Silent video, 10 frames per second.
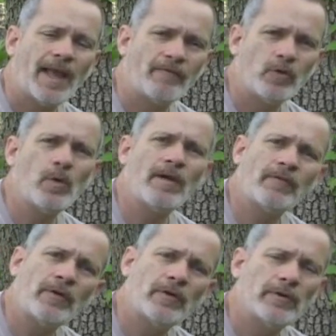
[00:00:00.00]
have you
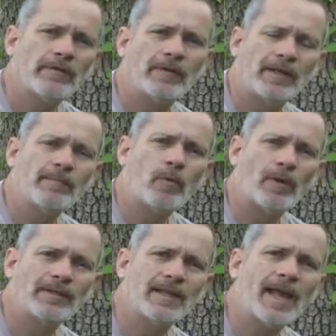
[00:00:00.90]
ever heard of eating
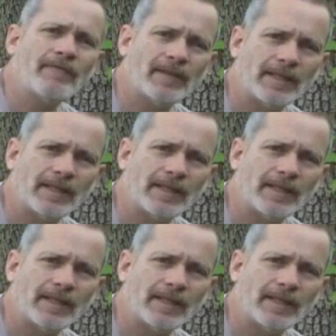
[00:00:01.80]
poison ivy